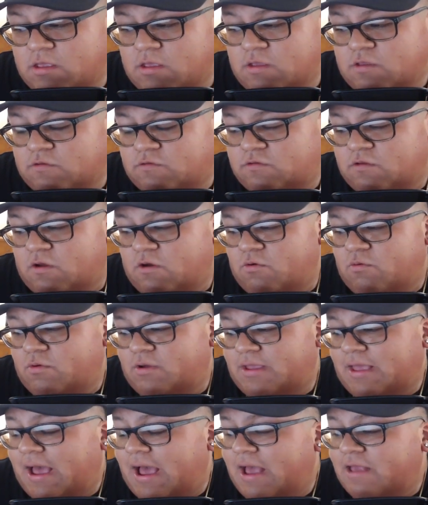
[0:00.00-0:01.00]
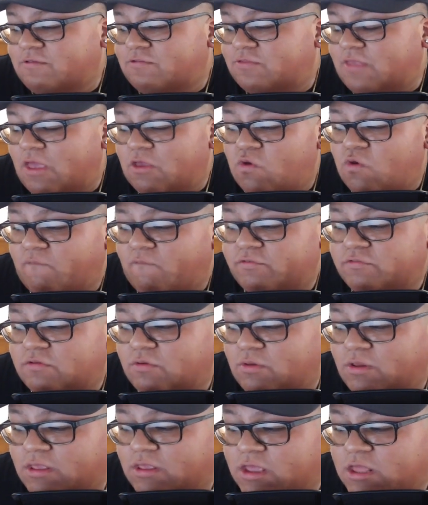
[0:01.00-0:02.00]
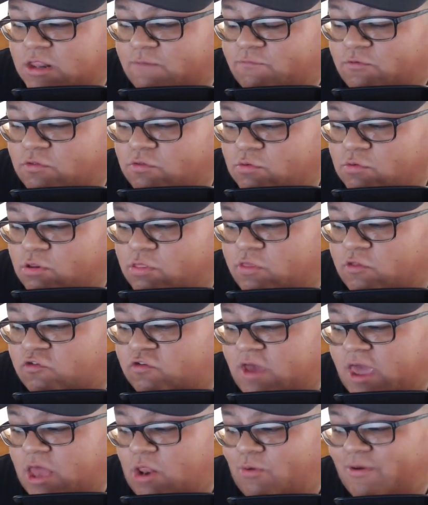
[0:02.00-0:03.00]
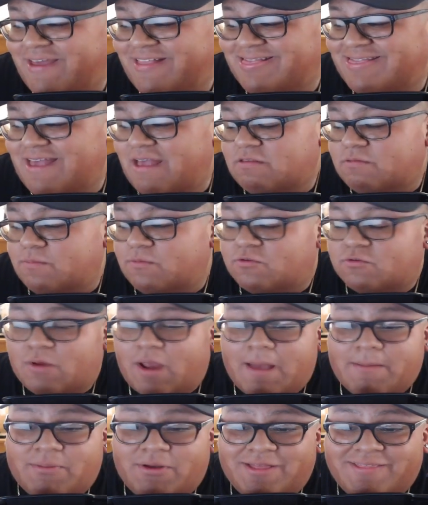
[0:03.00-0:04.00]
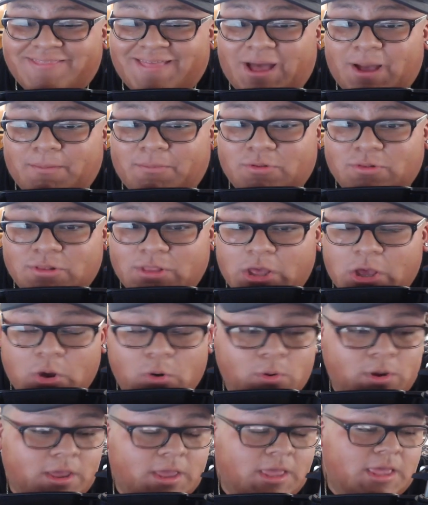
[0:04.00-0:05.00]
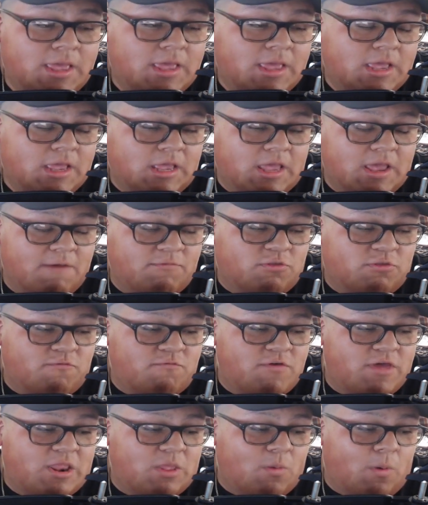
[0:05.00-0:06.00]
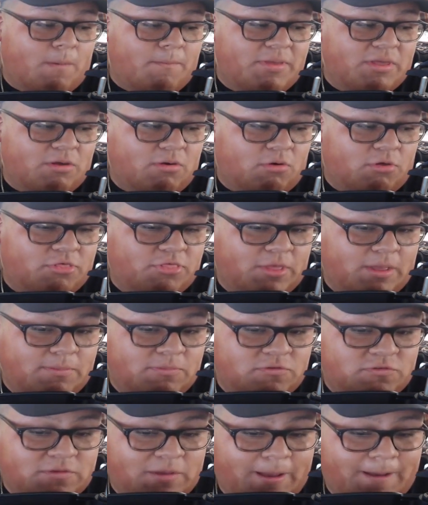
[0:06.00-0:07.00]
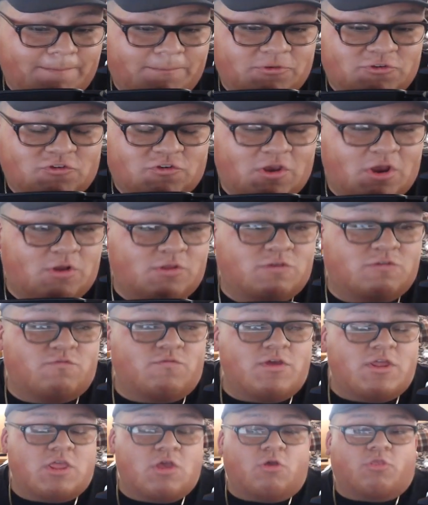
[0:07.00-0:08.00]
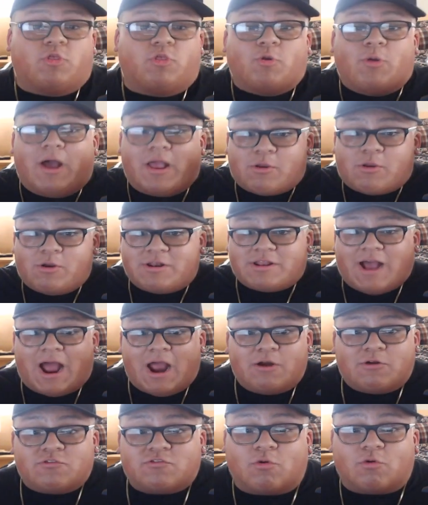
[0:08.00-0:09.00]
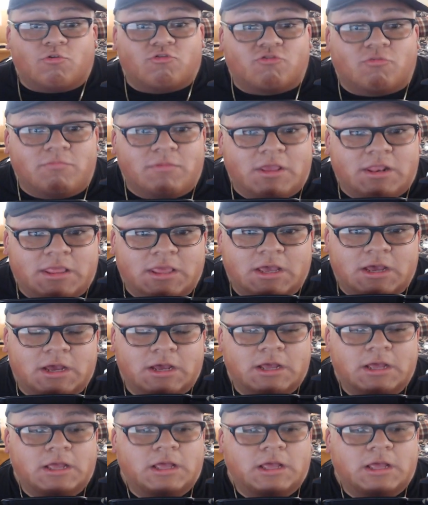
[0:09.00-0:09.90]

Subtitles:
So, guys, thank you all for tuning in. If you're new to the channel, hit that subscribe button down below. Give the video a big old thumbs up. Share this video throughout your entire social media.